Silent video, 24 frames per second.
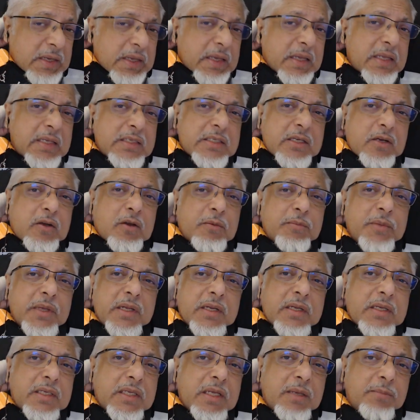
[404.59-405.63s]
It is a
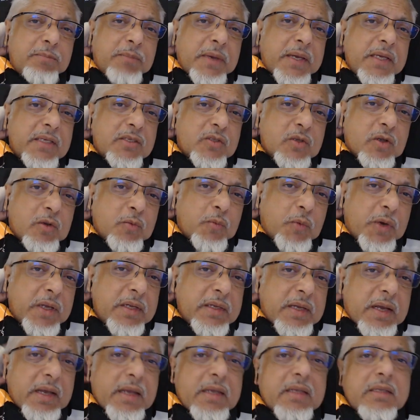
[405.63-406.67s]
community based on
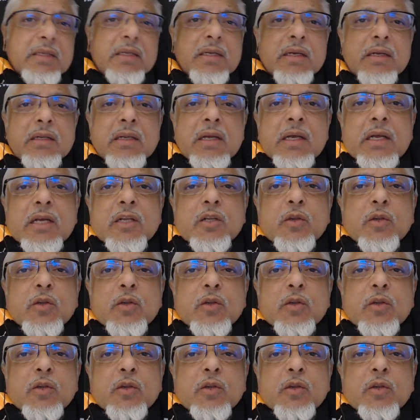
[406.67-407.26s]
one ideal